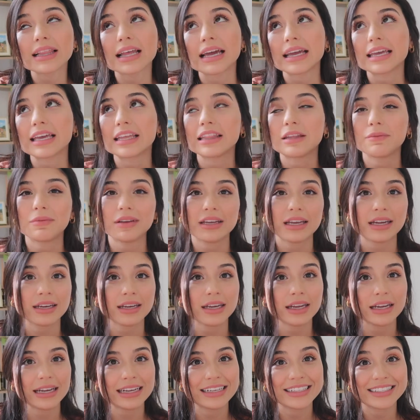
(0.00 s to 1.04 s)
Like in the
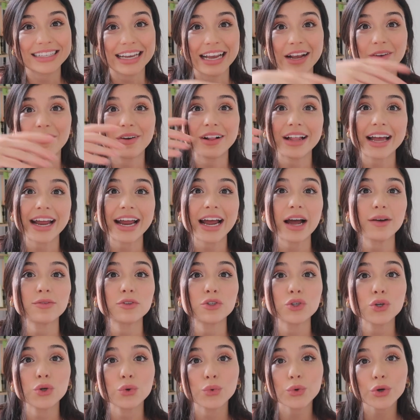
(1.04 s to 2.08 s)
beginning, he's saying, well, I have
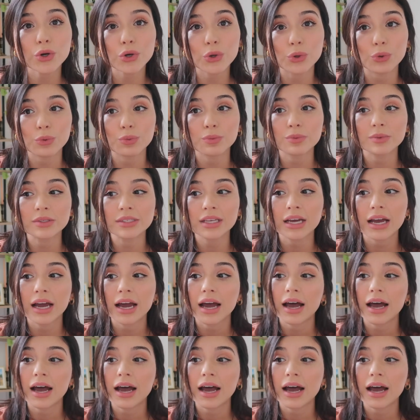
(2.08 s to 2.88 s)
2 rooms,